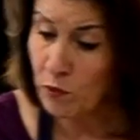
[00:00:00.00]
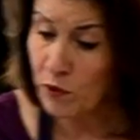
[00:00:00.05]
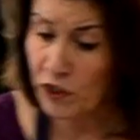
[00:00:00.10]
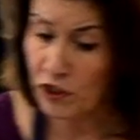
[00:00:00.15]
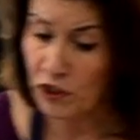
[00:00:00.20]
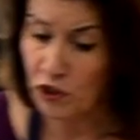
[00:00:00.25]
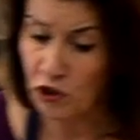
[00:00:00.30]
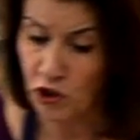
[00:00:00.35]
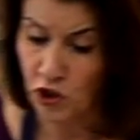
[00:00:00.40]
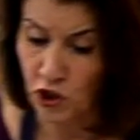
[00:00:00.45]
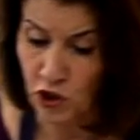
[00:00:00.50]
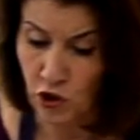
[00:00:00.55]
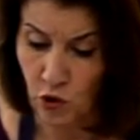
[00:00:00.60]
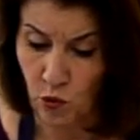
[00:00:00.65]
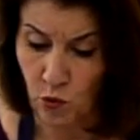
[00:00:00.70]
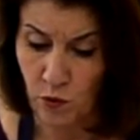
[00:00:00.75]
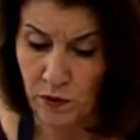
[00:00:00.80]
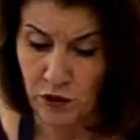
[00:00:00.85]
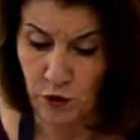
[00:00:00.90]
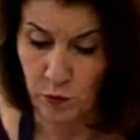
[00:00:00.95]
we're going to
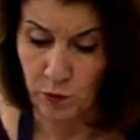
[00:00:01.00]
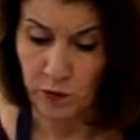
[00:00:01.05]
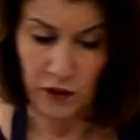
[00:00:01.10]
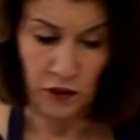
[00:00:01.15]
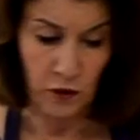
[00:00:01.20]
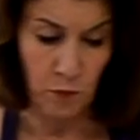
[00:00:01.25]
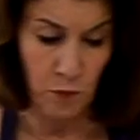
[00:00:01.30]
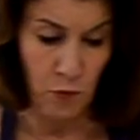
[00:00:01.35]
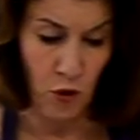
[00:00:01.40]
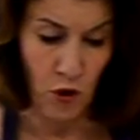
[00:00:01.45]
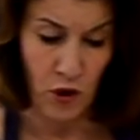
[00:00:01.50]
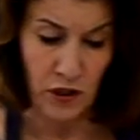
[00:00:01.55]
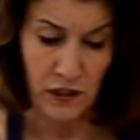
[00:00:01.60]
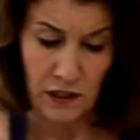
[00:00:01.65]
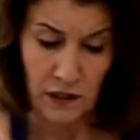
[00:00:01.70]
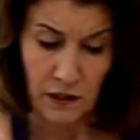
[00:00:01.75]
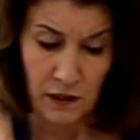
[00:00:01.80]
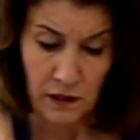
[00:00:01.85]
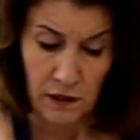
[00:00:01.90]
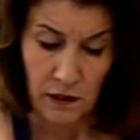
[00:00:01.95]
do is we're going to put
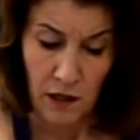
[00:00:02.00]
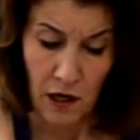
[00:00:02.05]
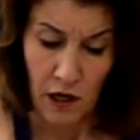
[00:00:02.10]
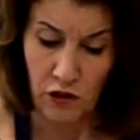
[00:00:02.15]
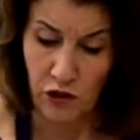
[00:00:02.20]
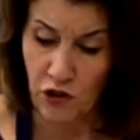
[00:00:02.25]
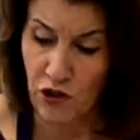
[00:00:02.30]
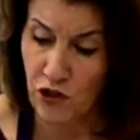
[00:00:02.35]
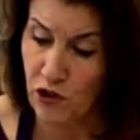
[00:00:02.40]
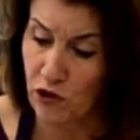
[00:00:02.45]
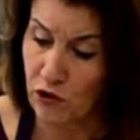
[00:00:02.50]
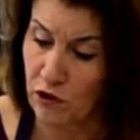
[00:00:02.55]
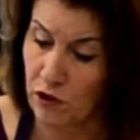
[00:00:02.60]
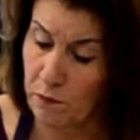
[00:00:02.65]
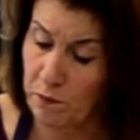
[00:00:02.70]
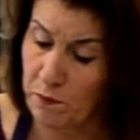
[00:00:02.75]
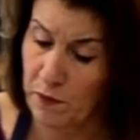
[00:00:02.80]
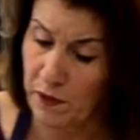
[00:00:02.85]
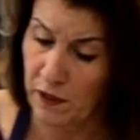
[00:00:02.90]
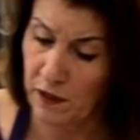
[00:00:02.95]
our
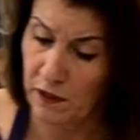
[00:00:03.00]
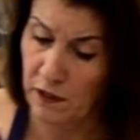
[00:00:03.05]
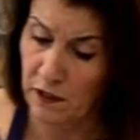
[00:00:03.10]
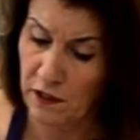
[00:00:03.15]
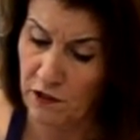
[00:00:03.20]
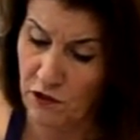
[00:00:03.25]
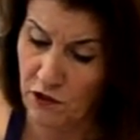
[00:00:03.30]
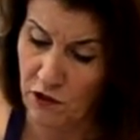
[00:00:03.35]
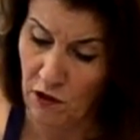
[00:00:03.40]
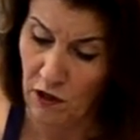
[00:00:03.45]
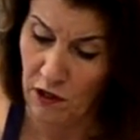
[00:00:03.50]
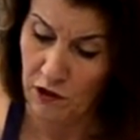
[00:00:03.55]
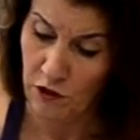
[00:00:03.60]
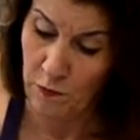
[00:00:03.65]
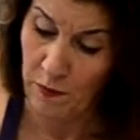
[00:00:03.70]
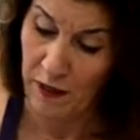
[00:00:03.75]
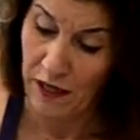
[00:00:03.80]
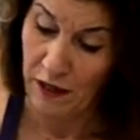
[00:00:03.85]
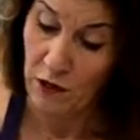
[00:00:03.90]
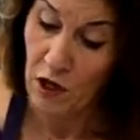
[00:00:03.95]
syrup in a saucepan.